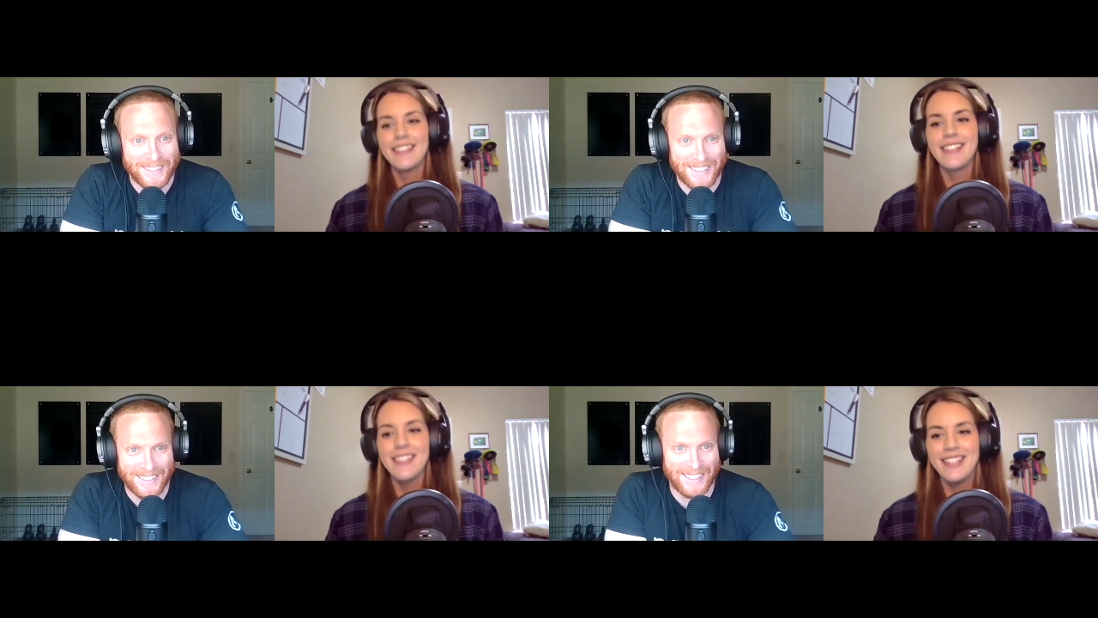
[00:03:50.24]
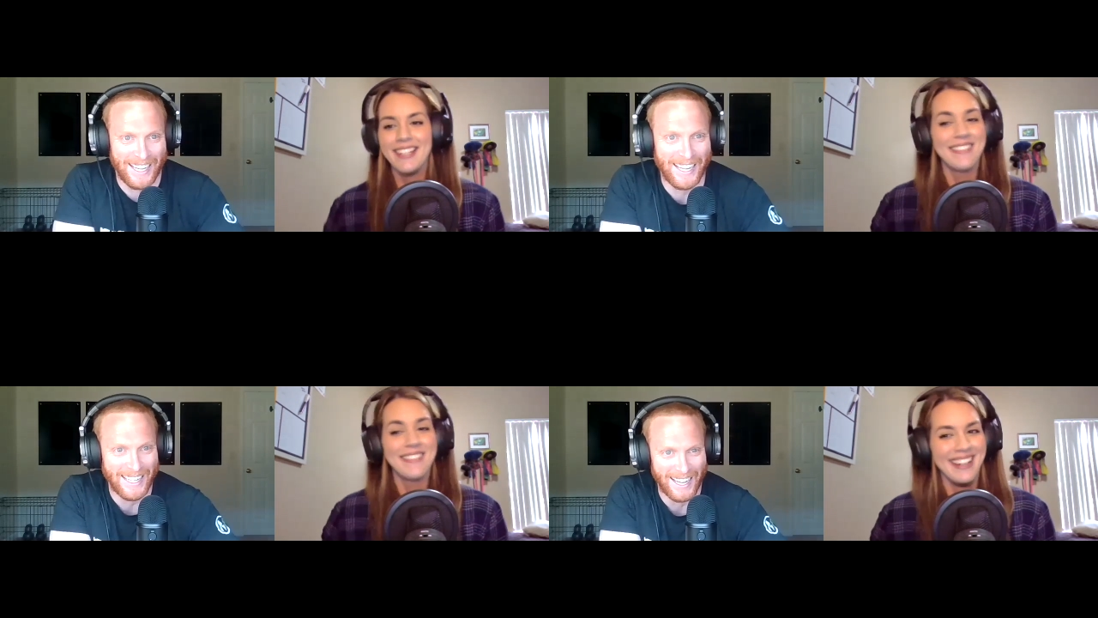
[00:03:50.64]

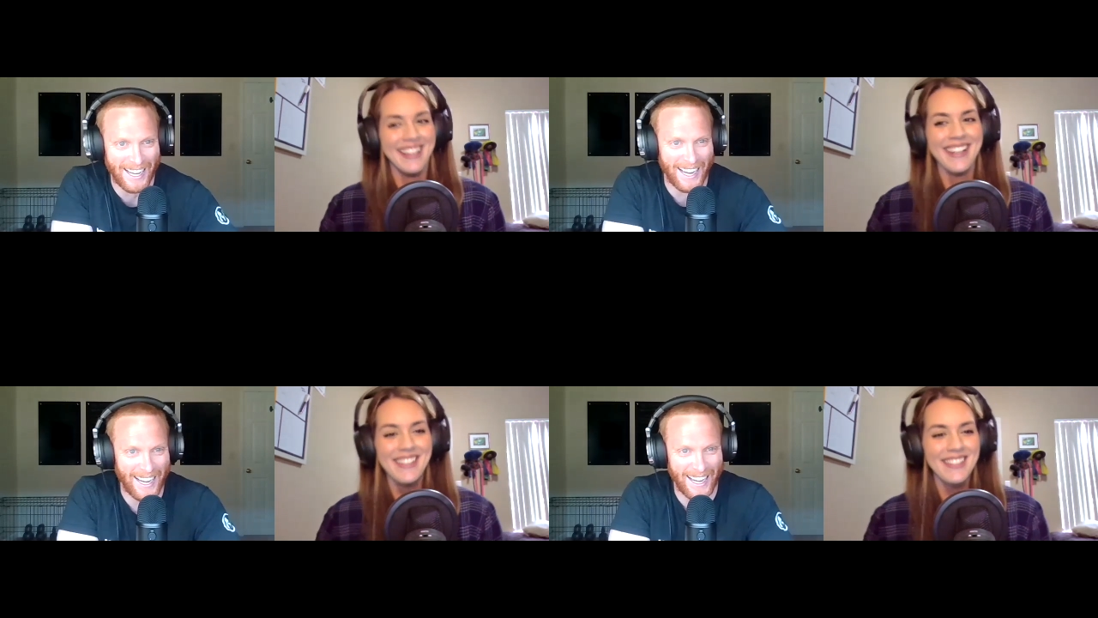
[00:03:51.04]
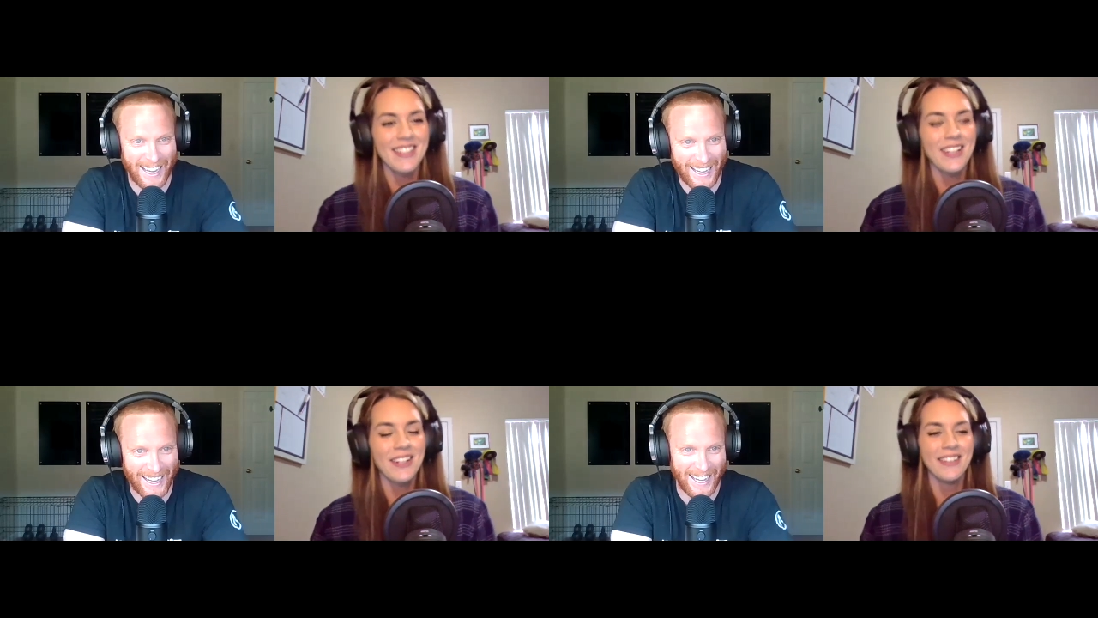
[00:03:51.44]
Speaker 1: It's, it's
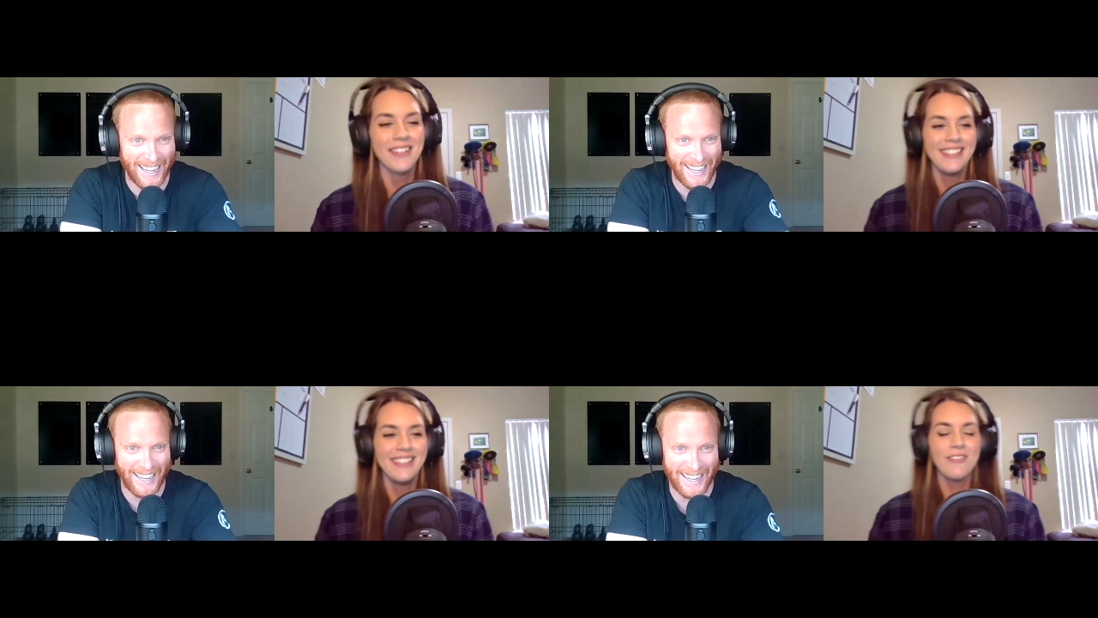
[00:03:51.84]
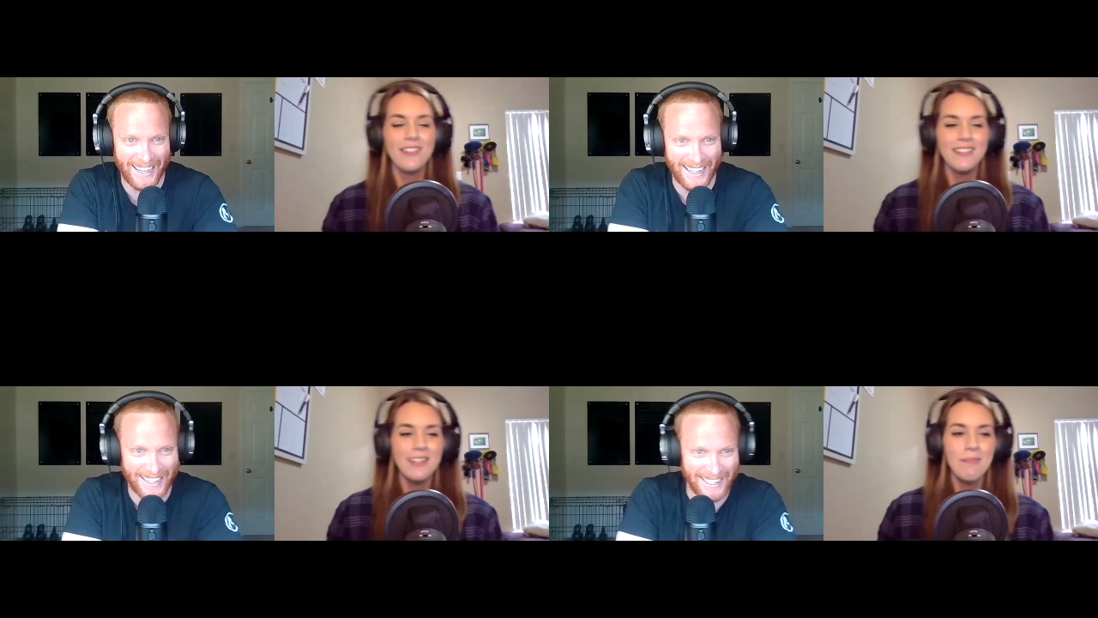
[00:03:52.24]
a little
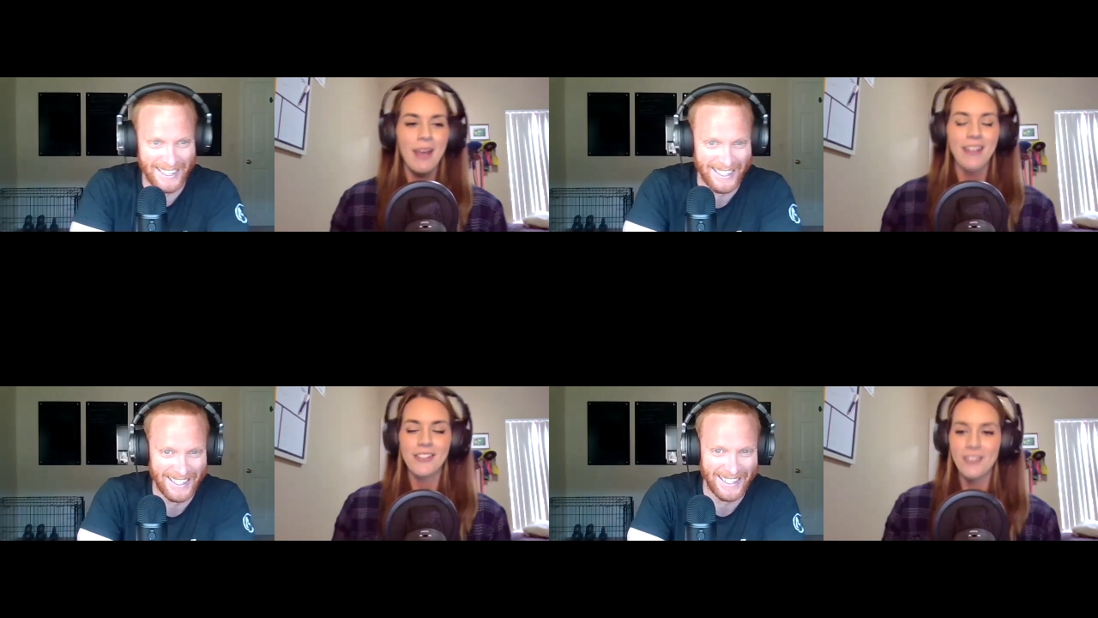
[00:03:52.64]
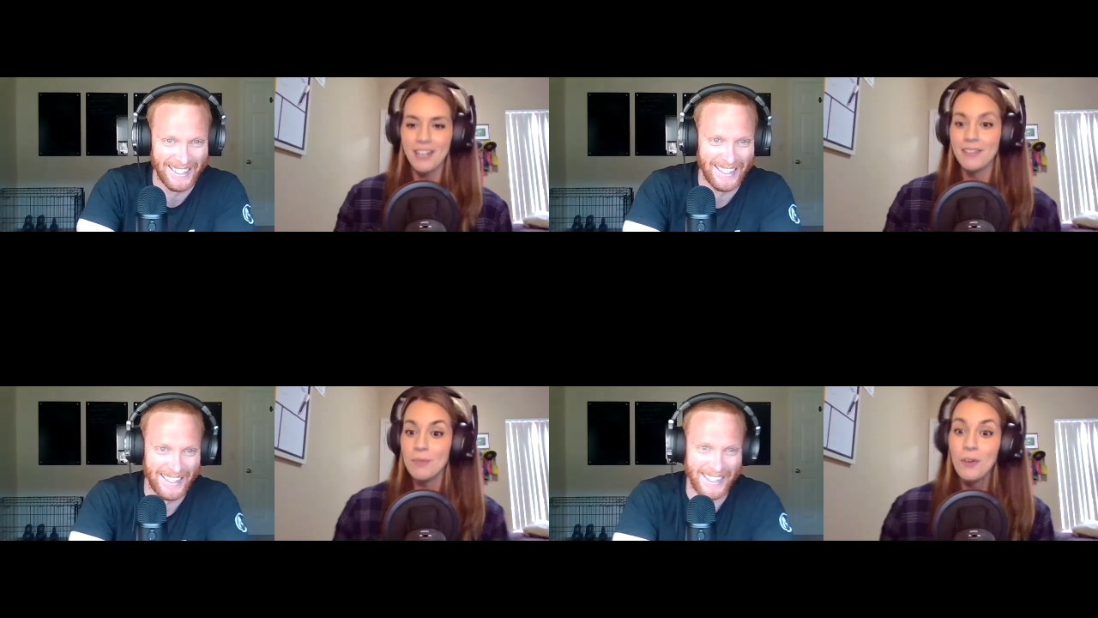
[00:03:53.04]
different than
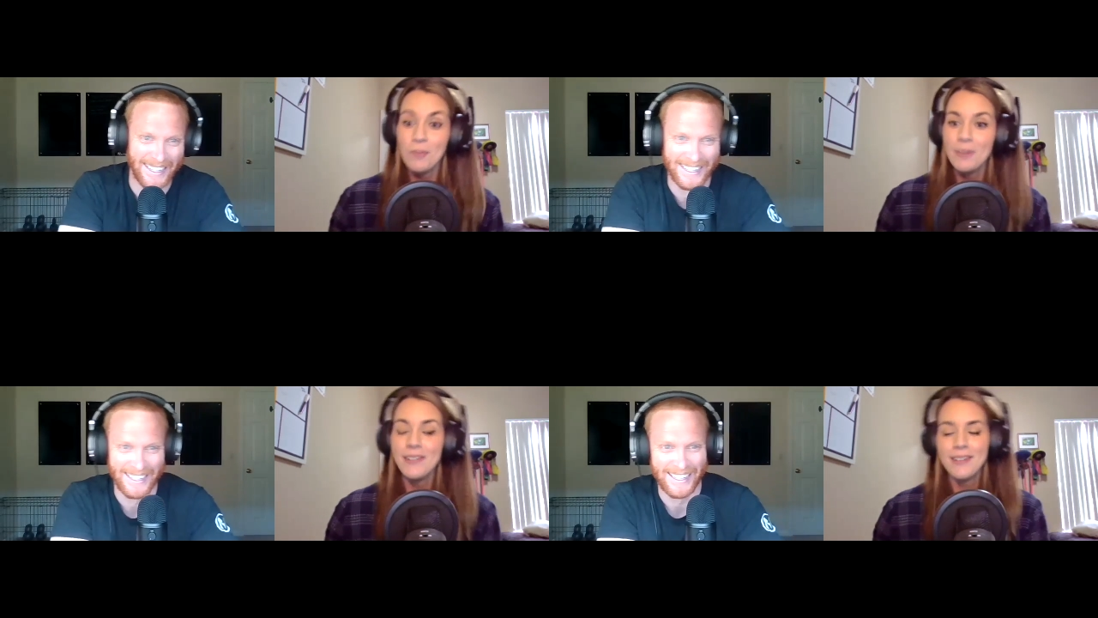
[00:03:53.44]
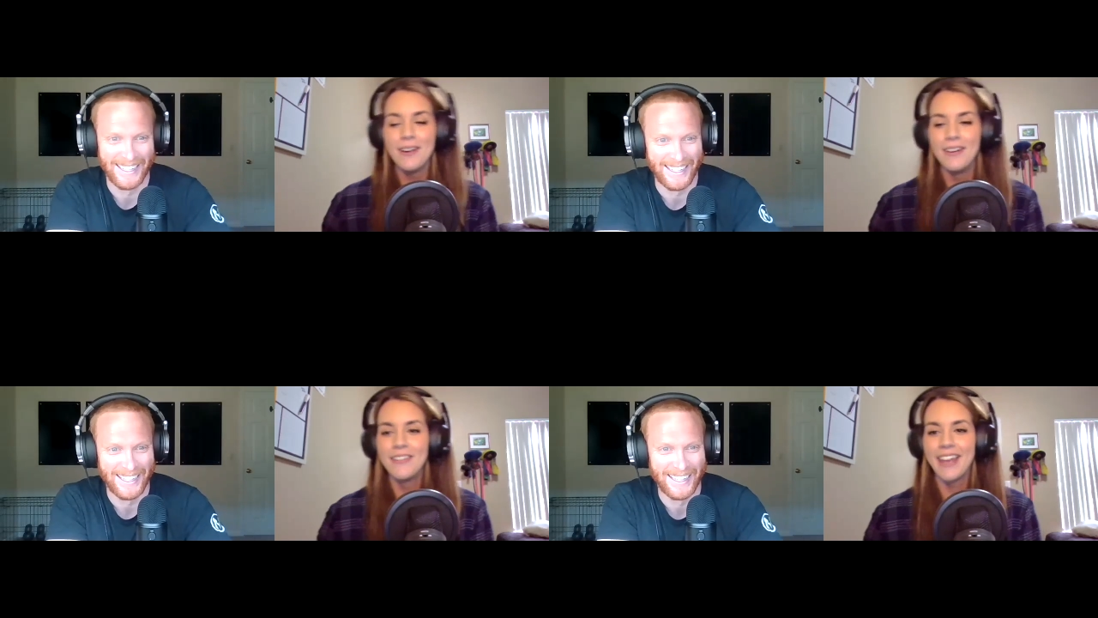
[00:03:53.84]
mastering every move, but you
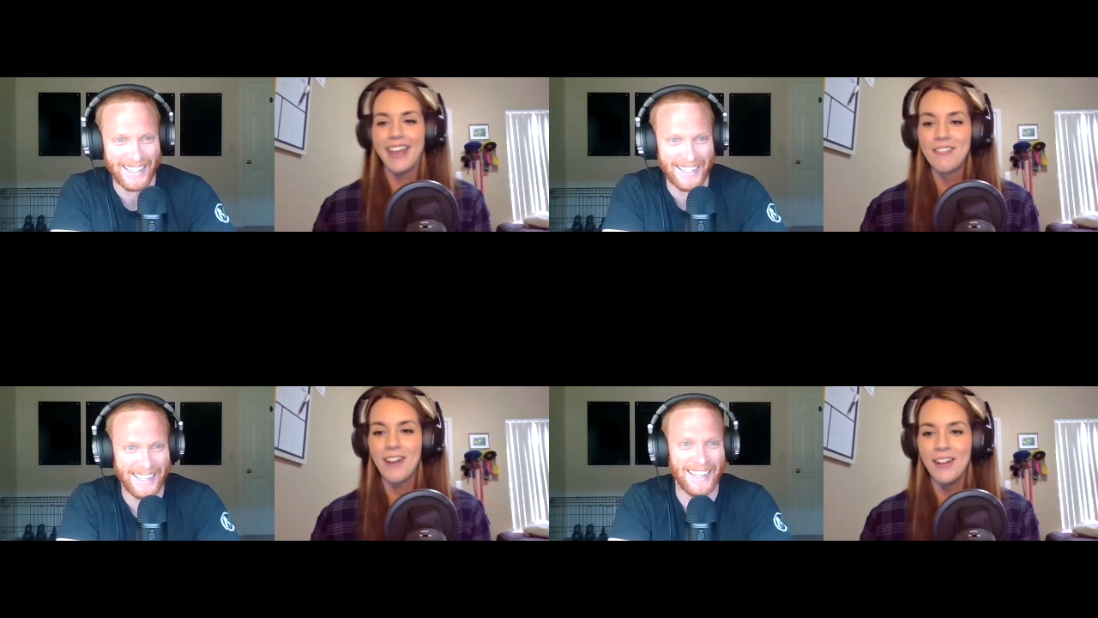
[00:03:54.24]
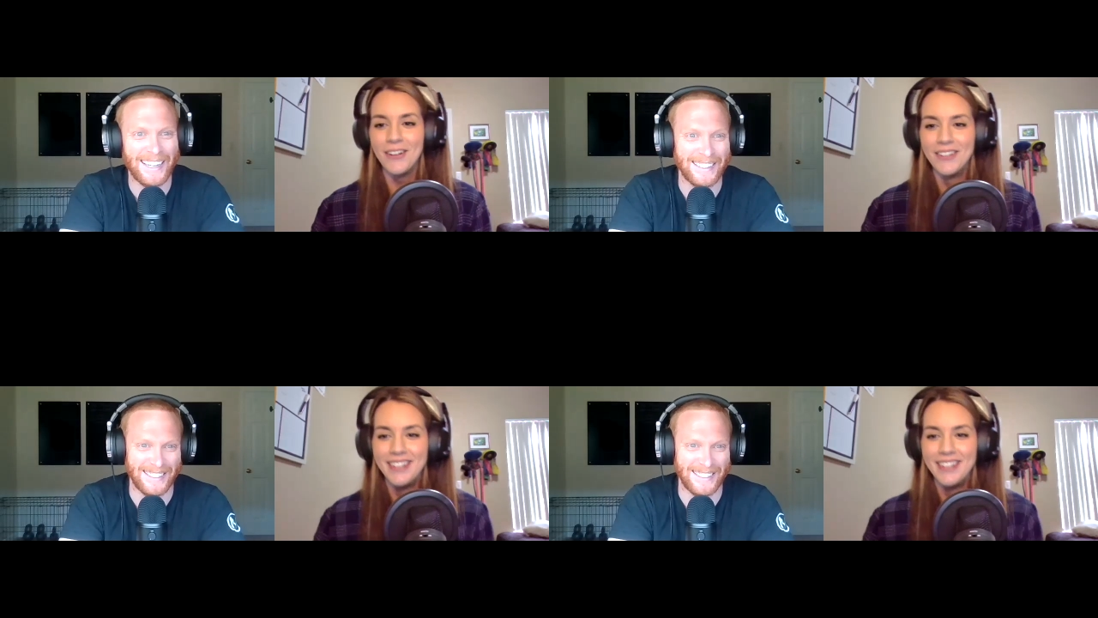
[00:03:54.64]
know, okay, I follow.